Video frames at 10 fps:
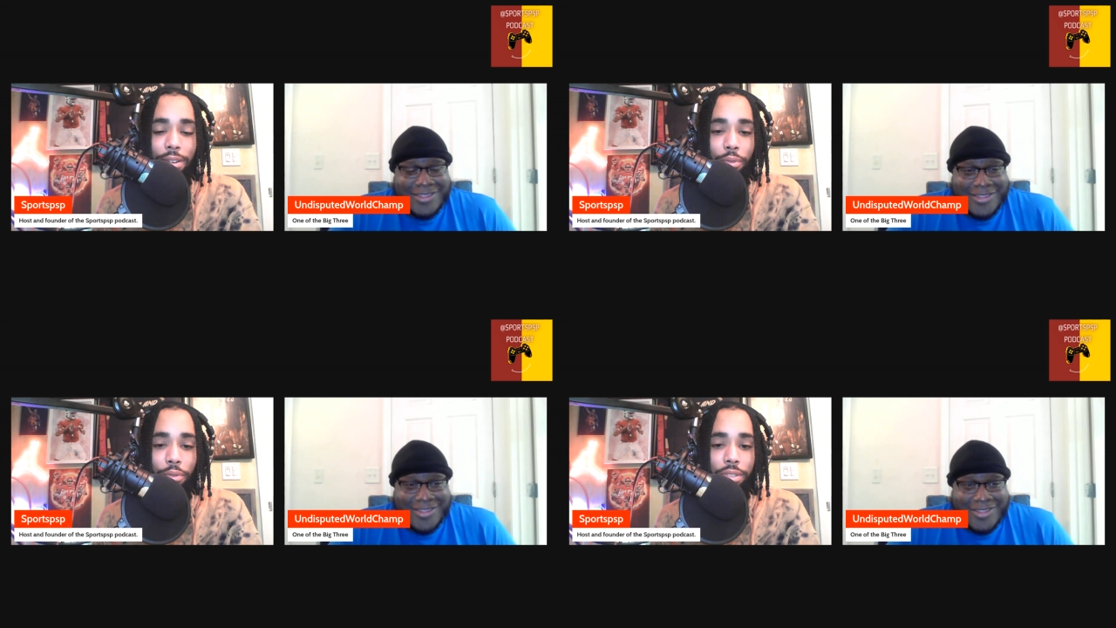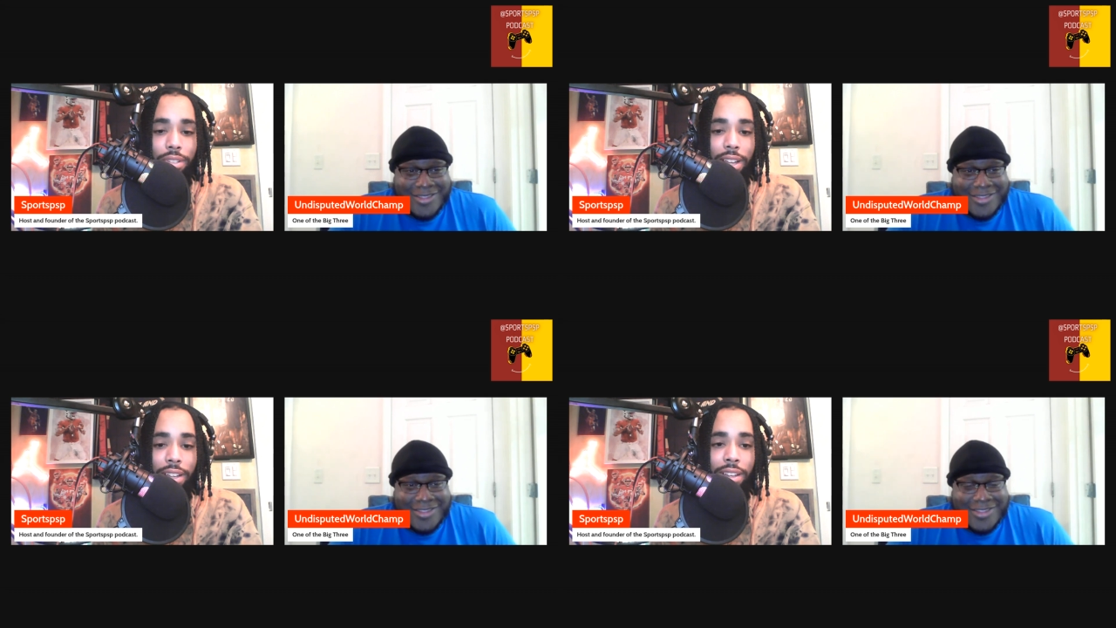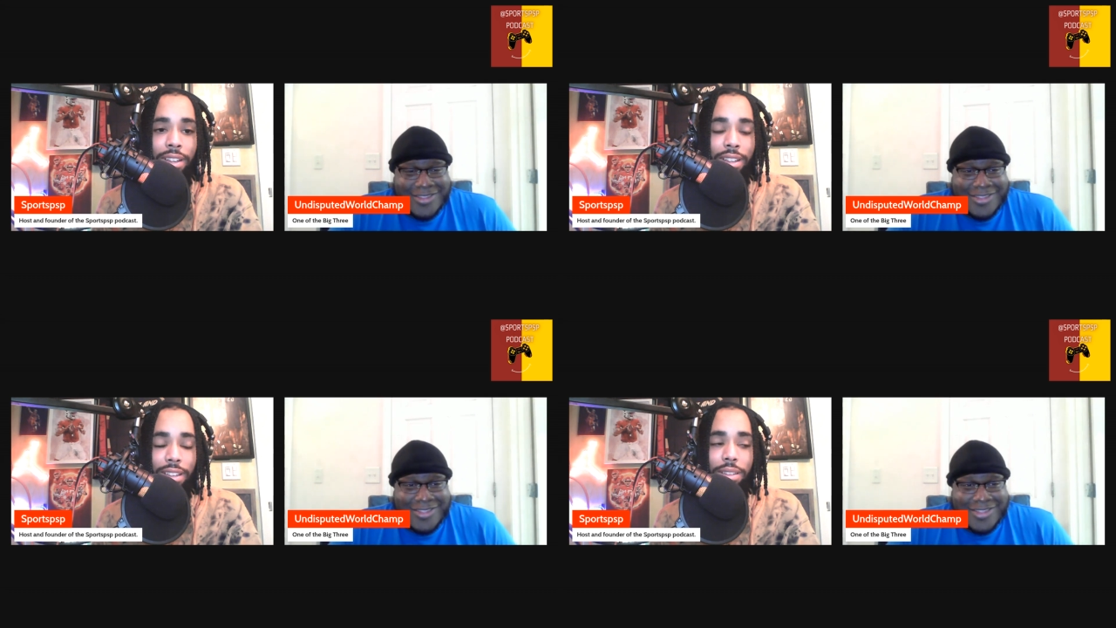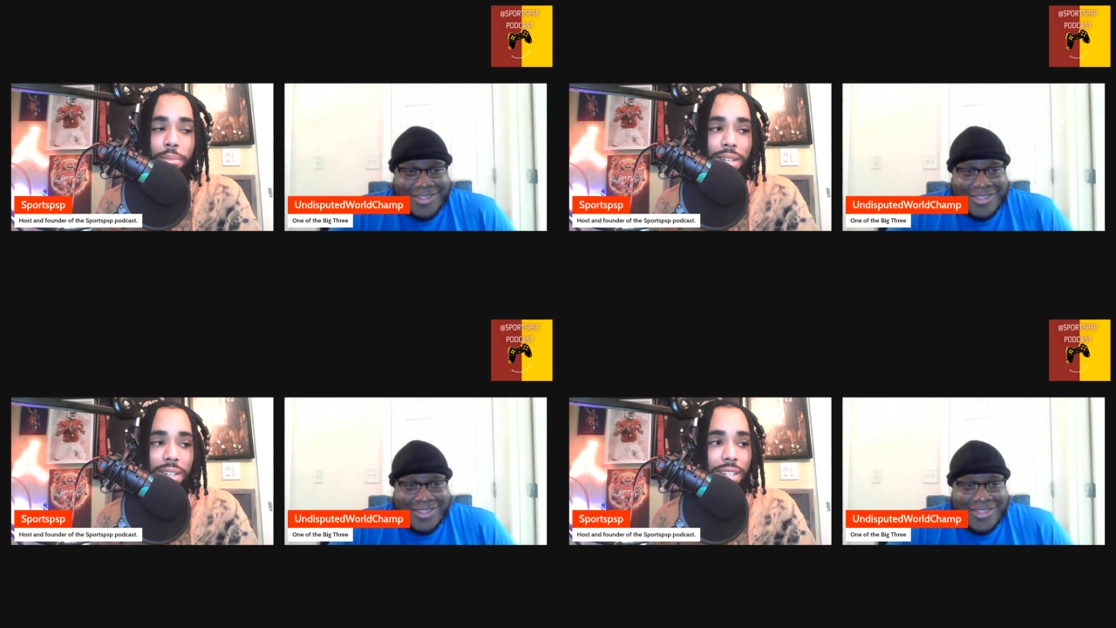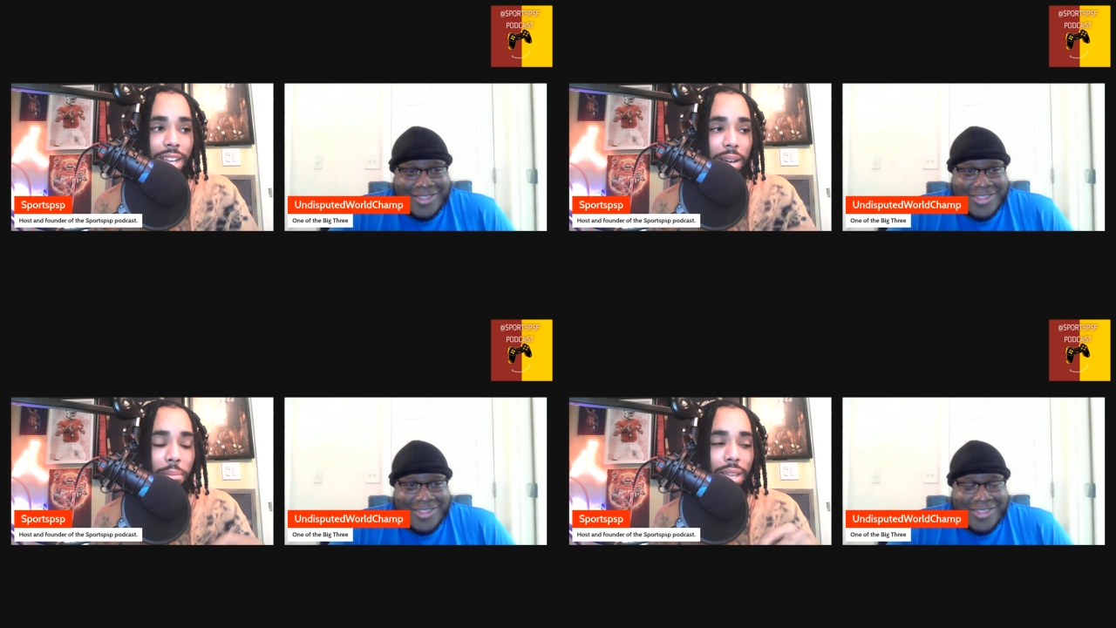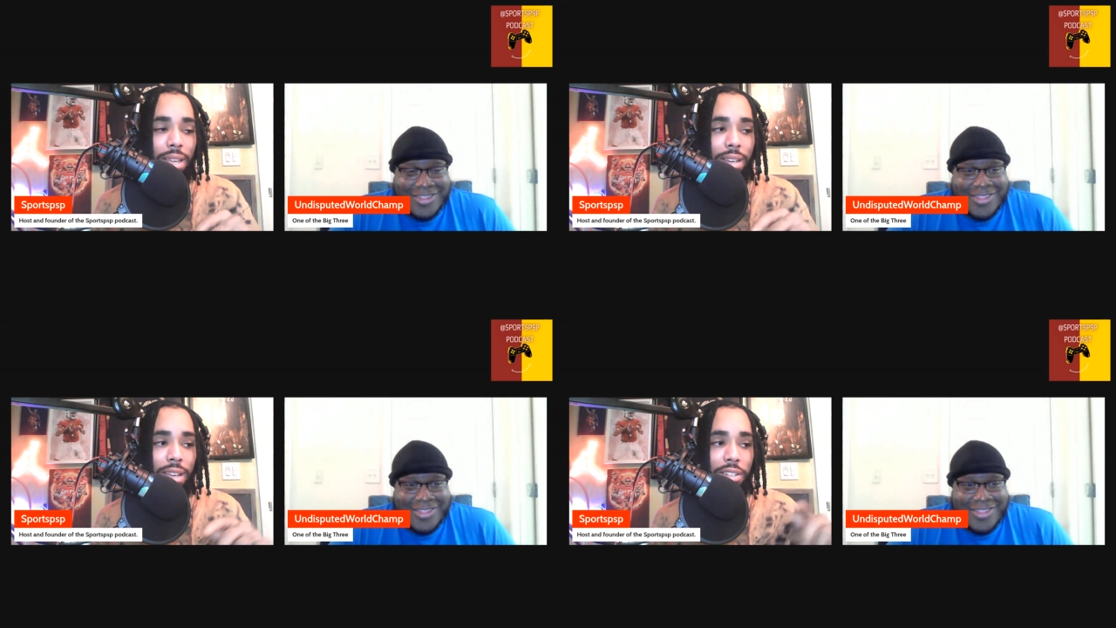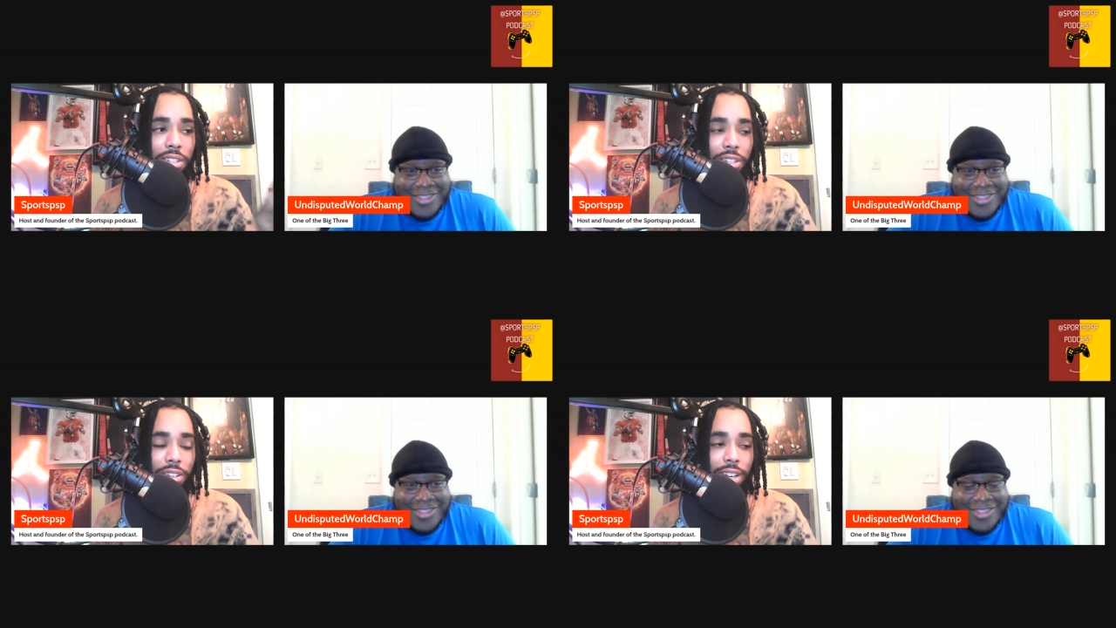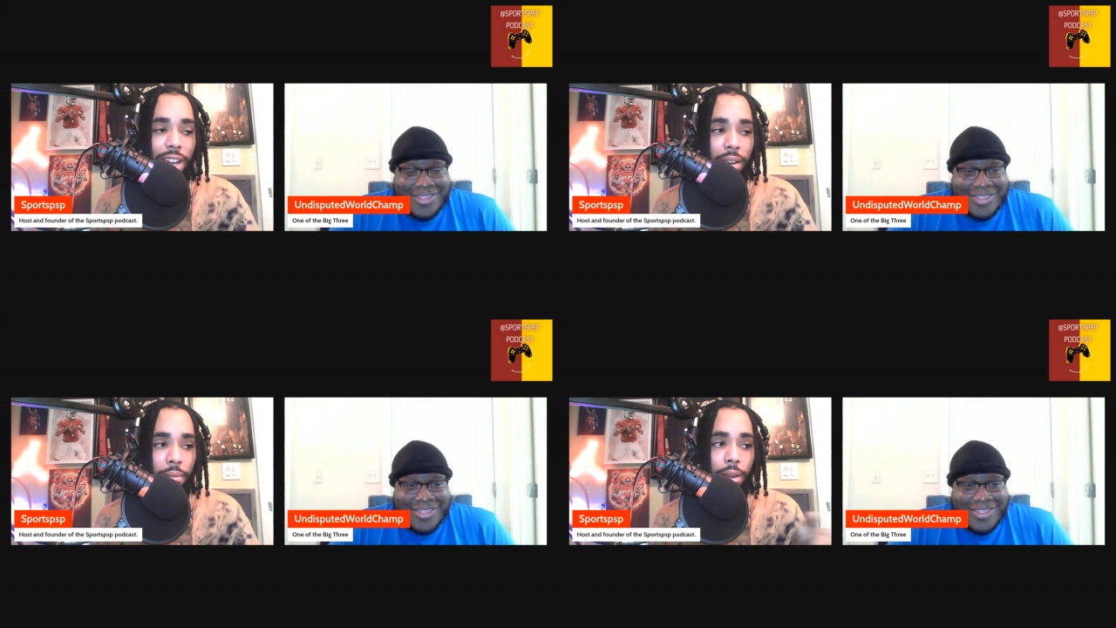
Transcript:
Speaker 1: Crews is like, "You mean to tell me that you're not?